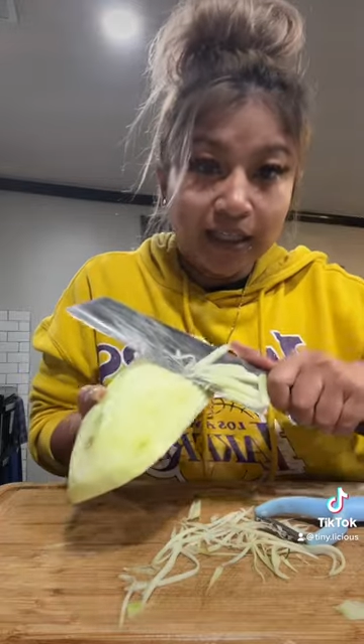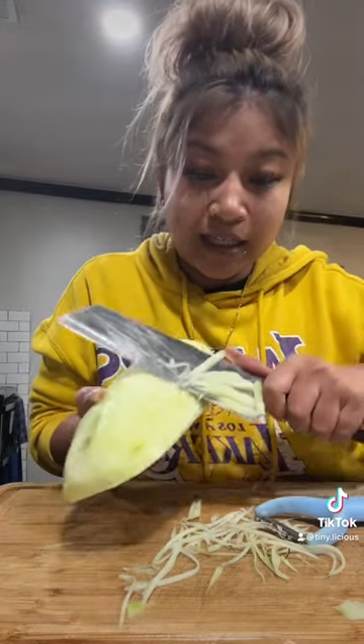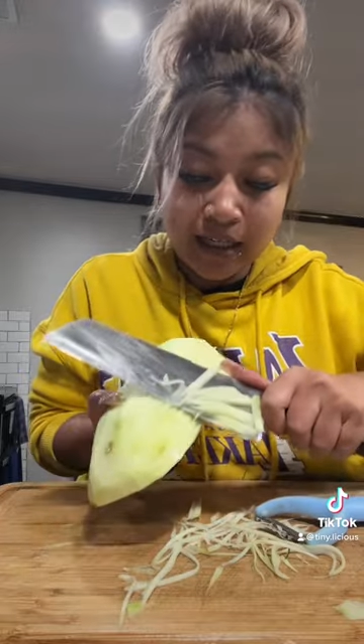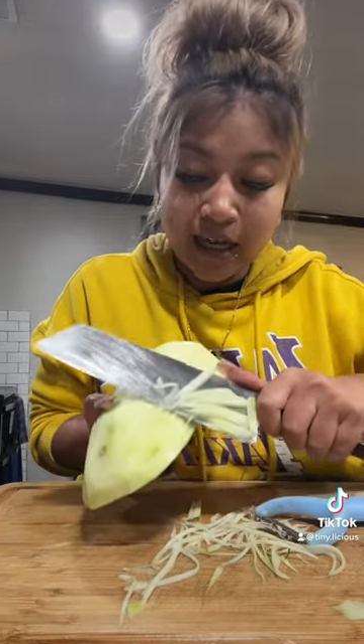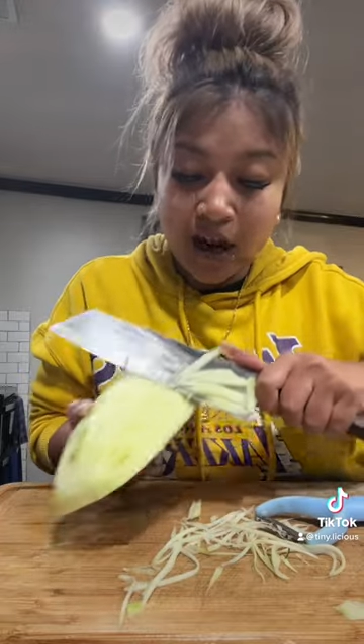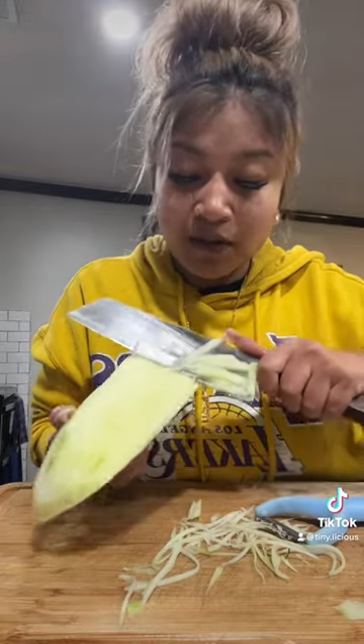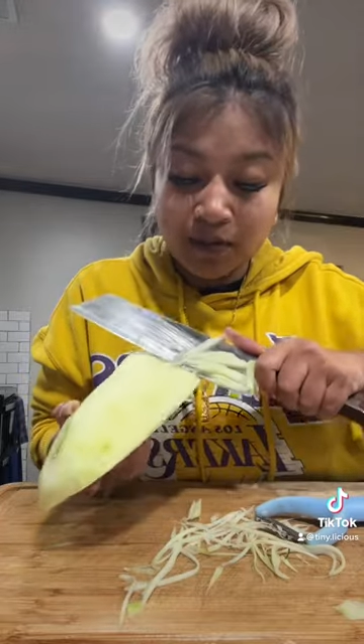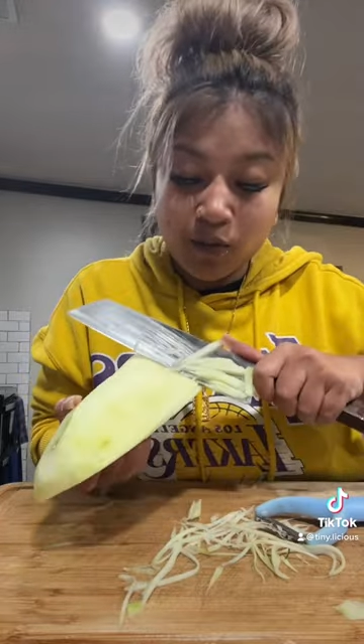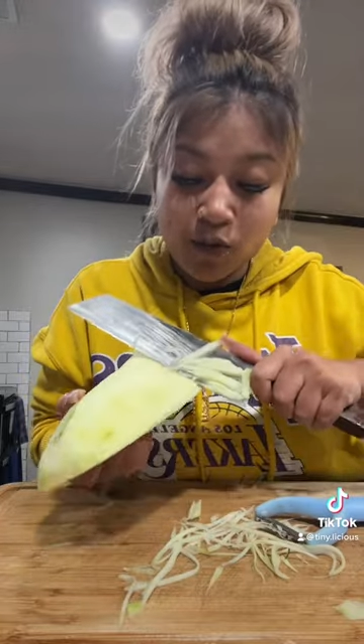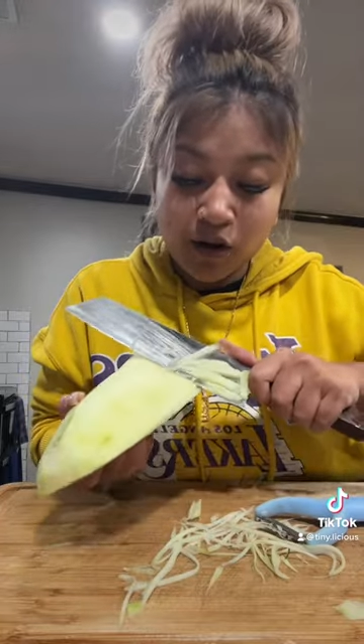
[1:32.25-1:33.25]
See how
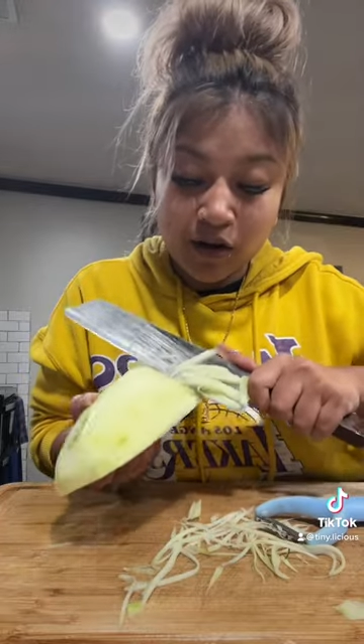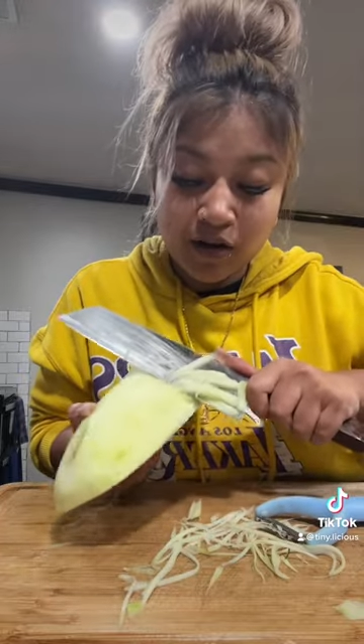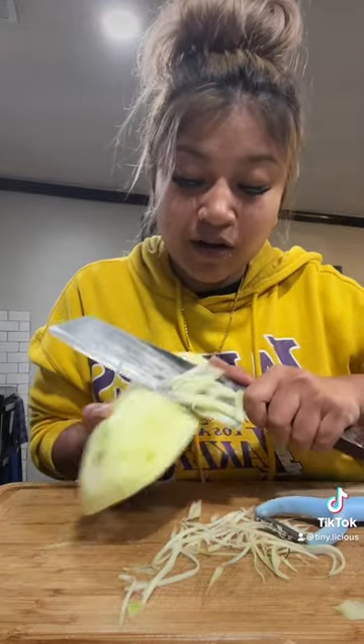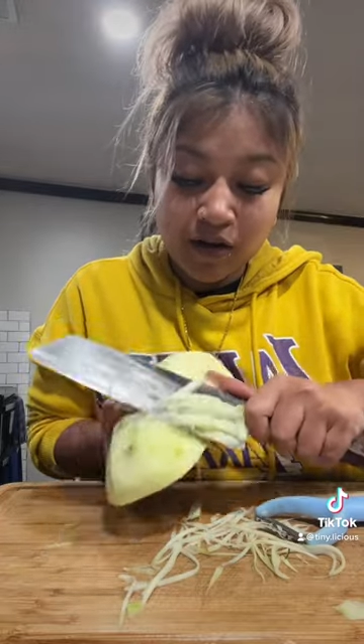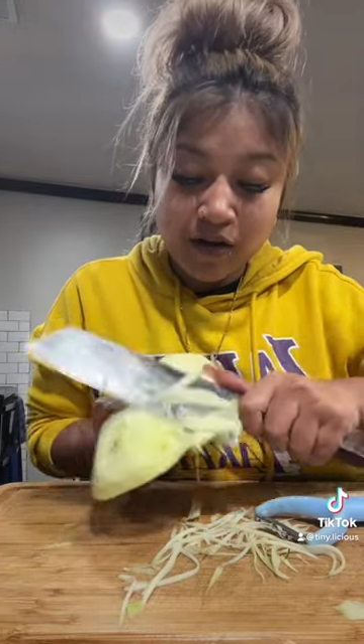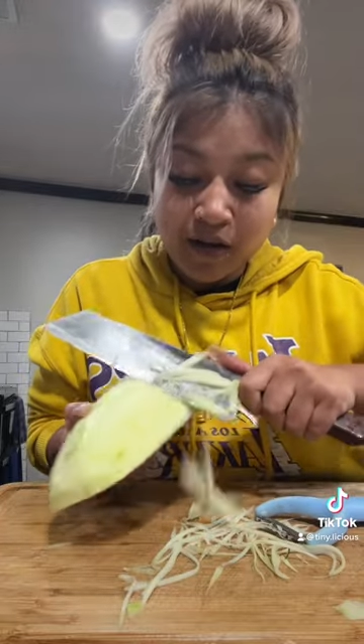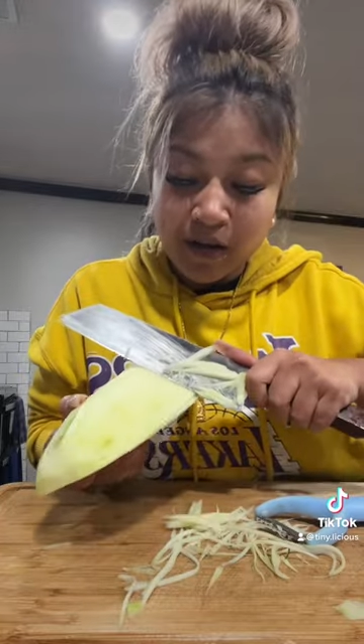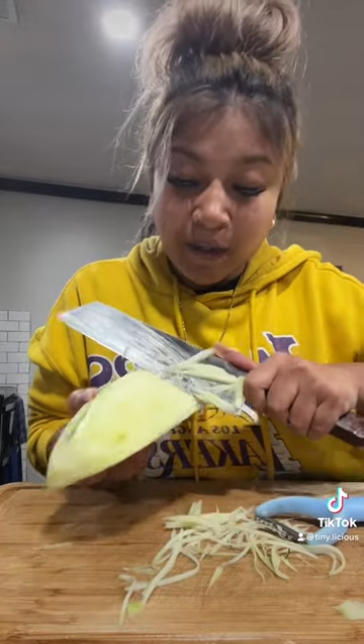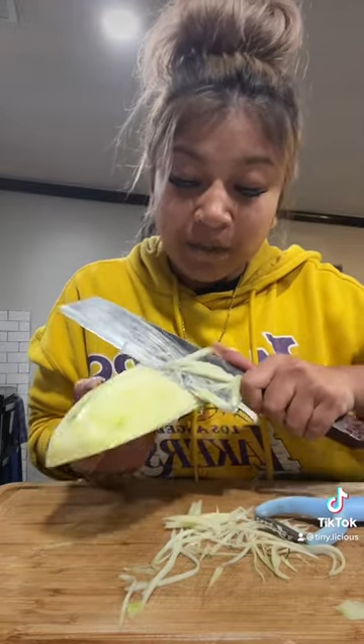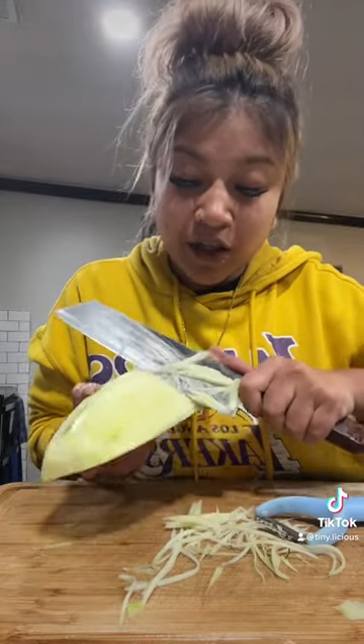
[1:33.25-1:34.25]
it's more
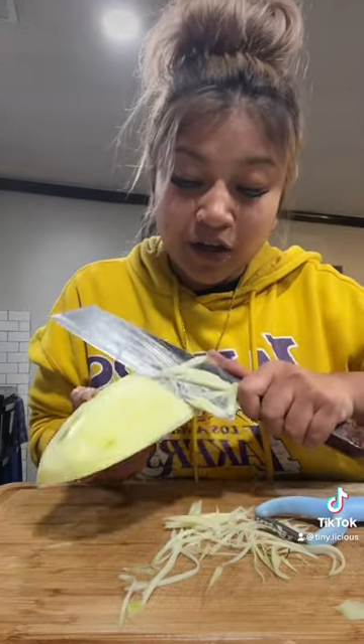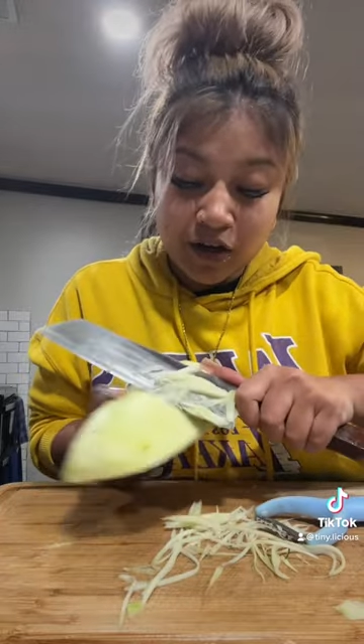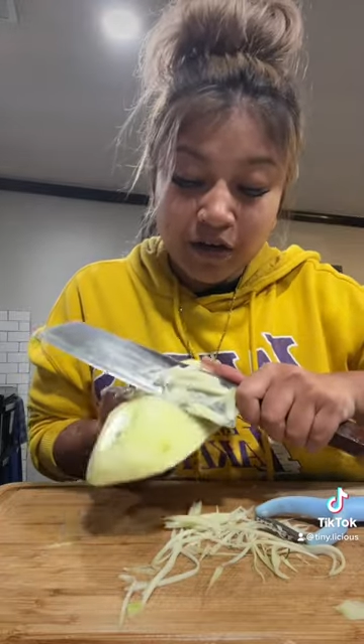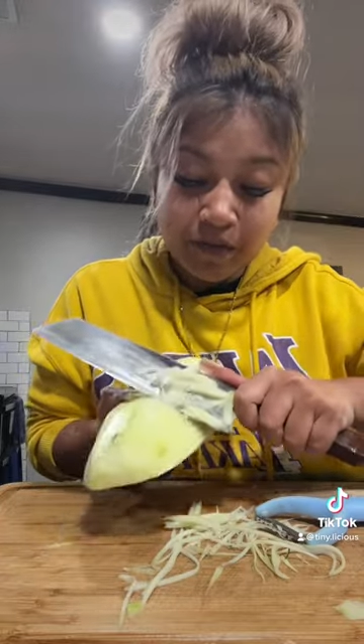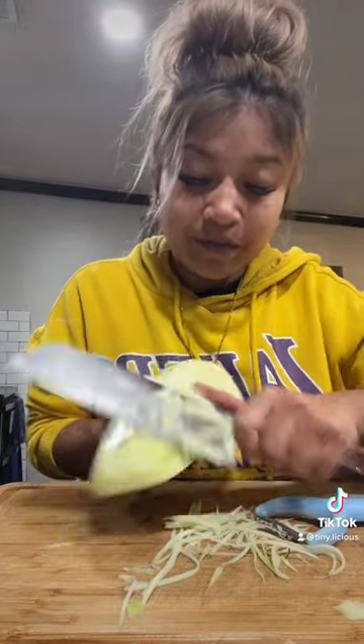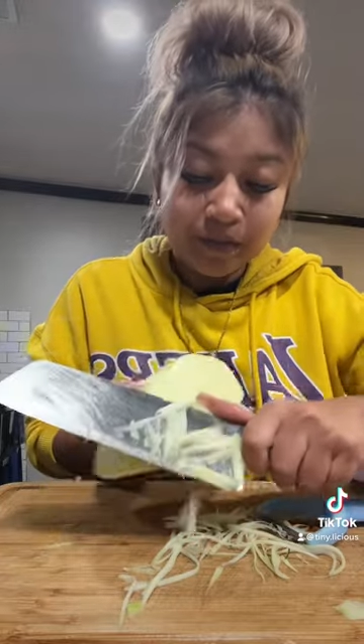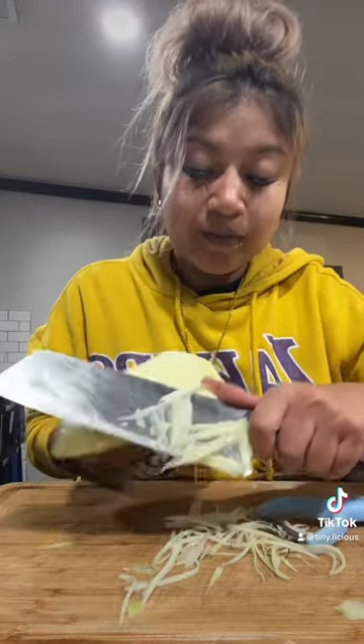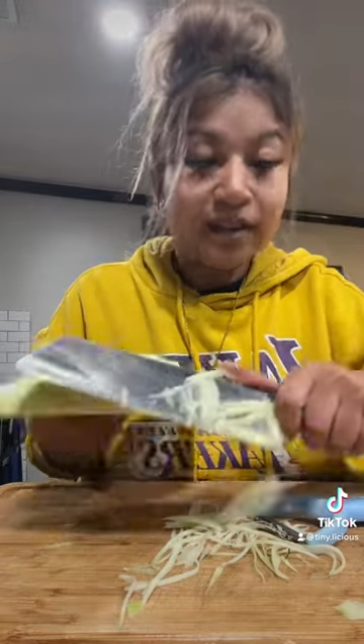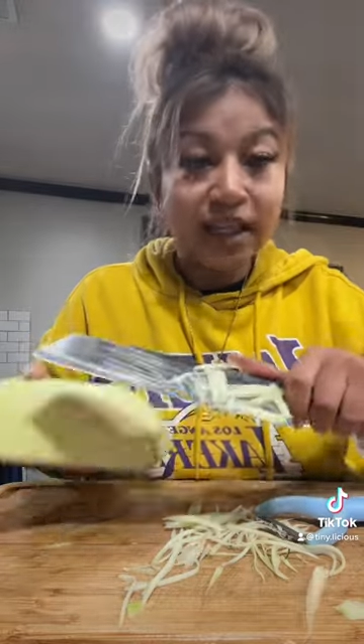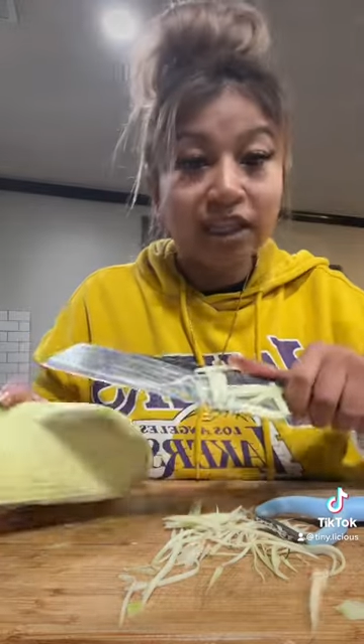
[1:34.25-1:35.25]
thicker?
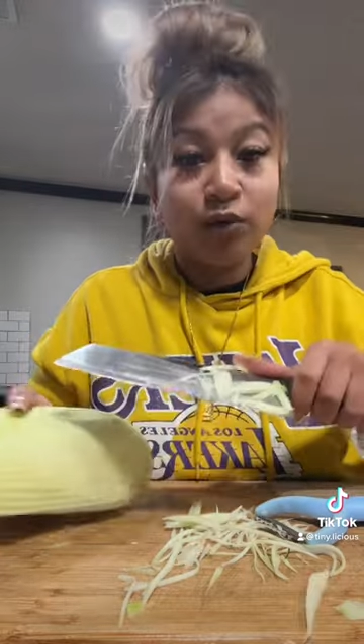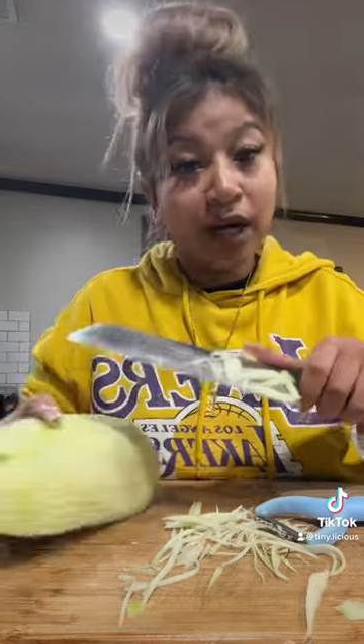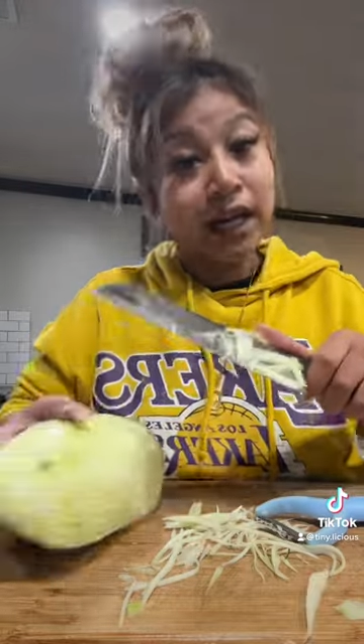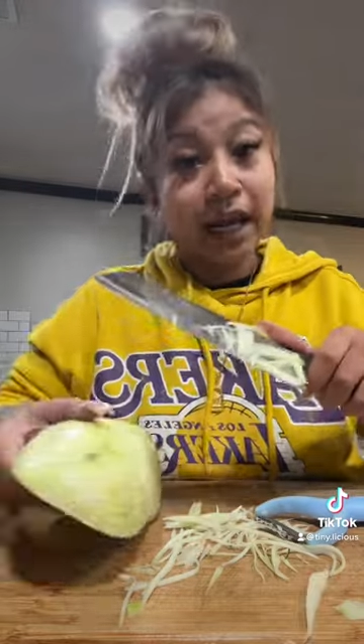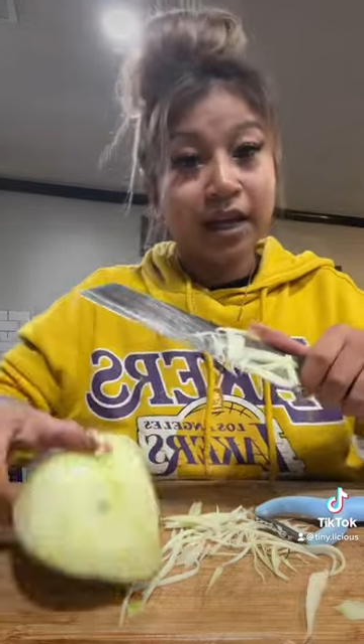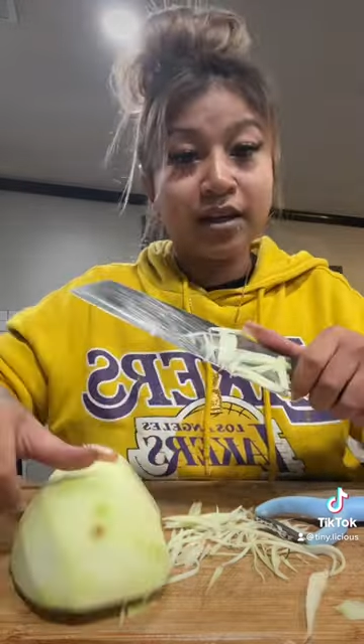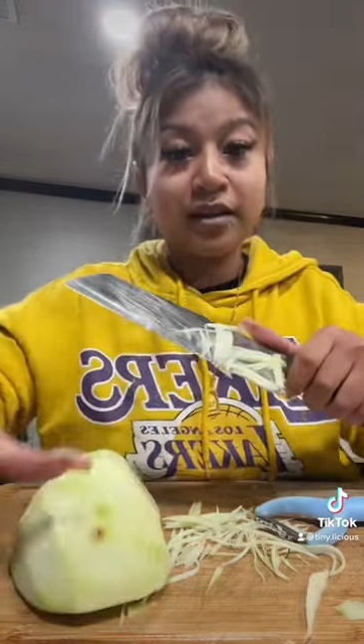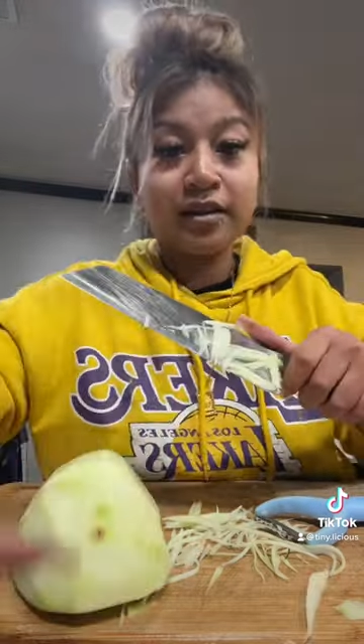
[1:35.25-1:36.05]
That's what I like.